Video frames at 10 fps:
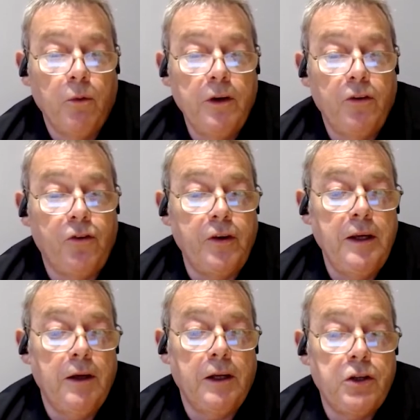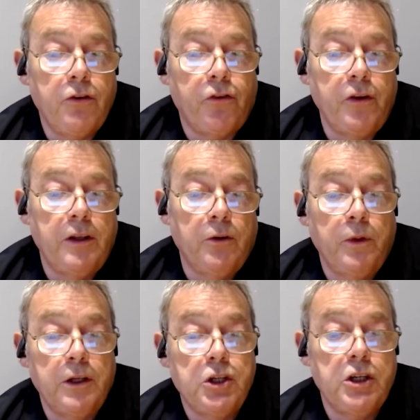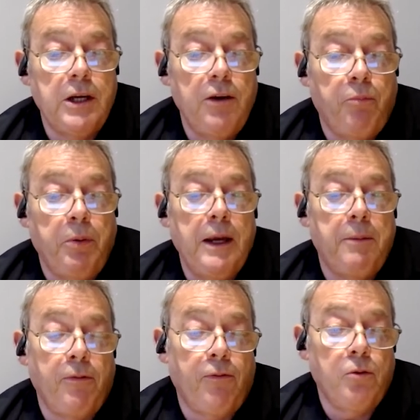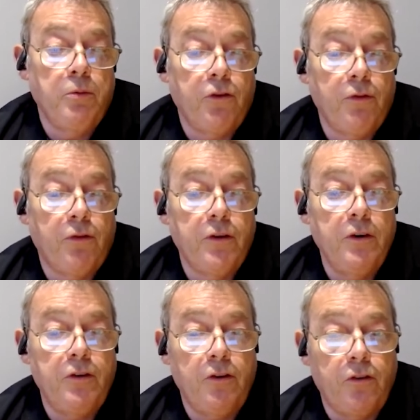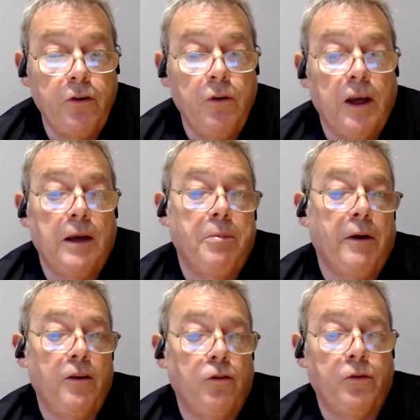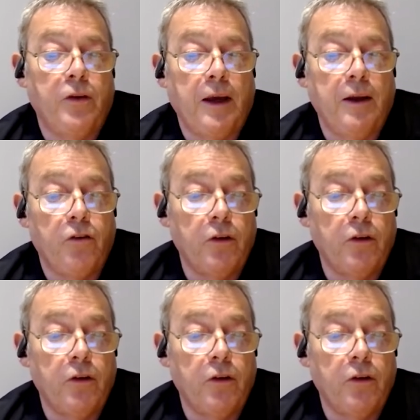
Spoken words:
We see that we achieve peak performance of 32 gigabytes per second,